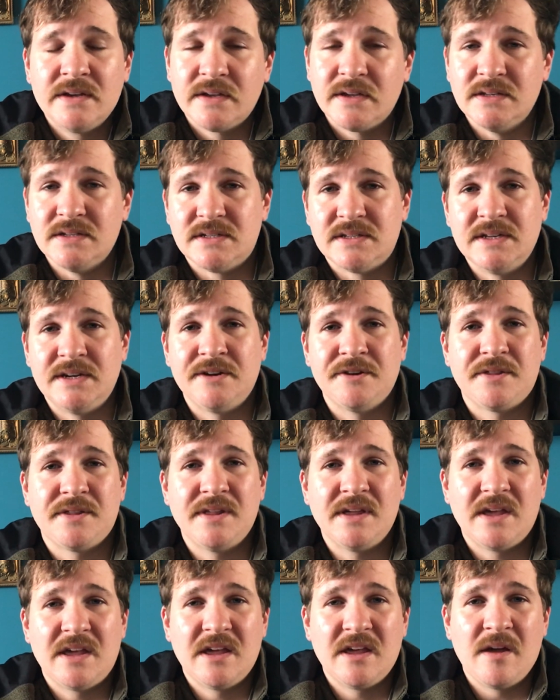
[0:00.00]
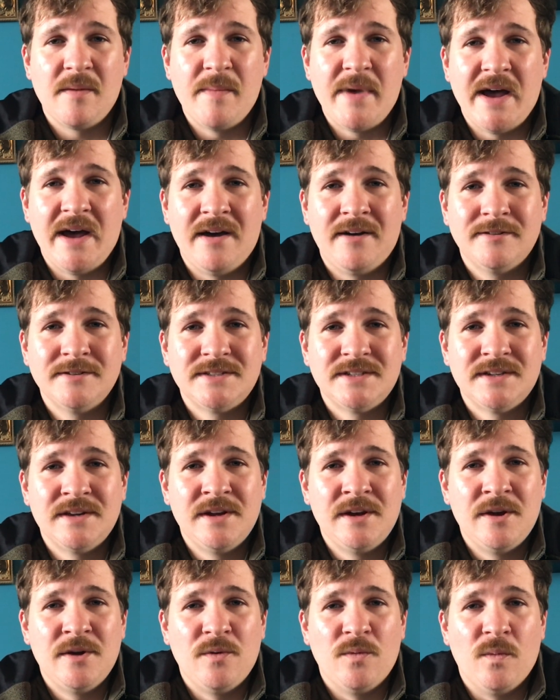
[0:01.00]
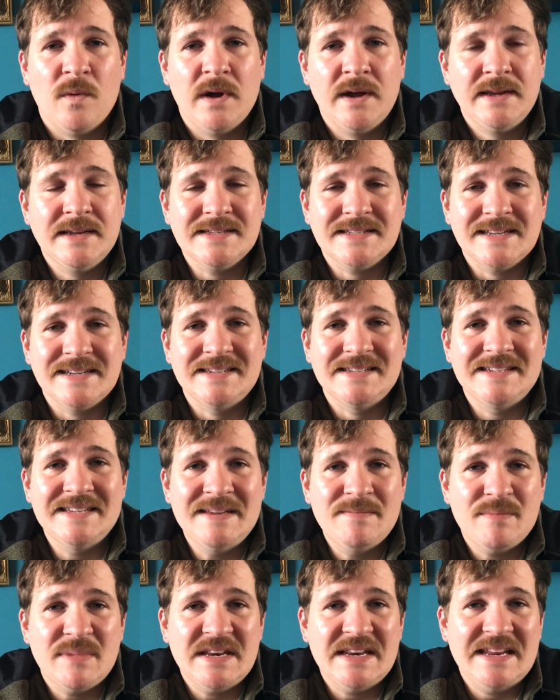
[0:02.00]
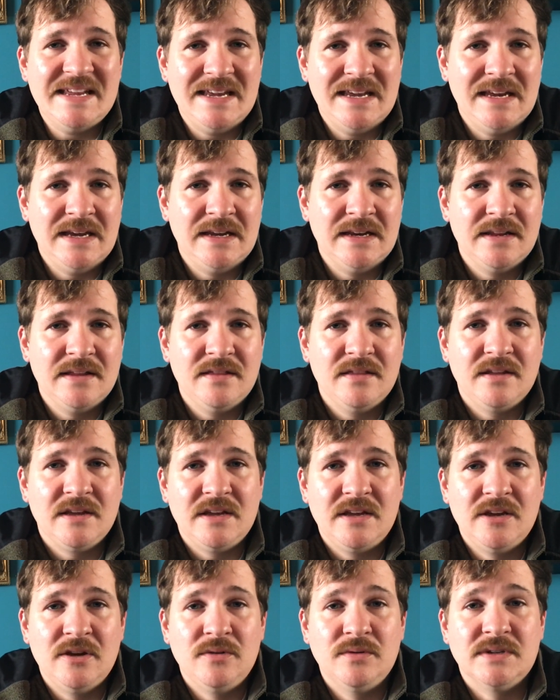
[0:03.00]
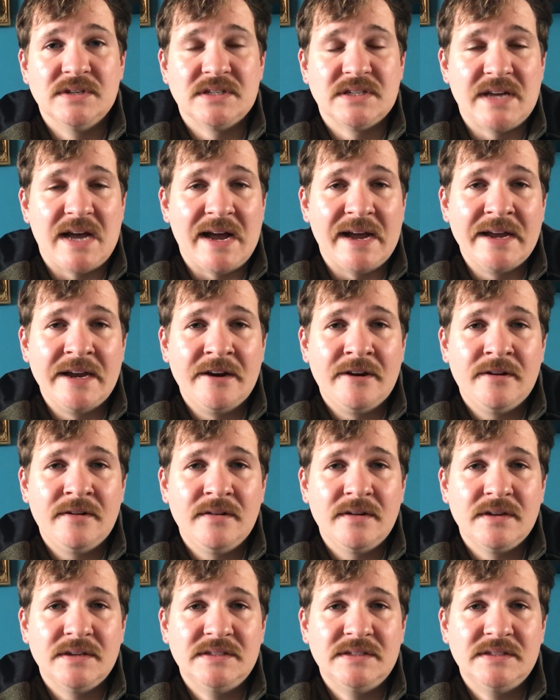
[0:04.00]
Consider thinking about what is a deep need that you desire,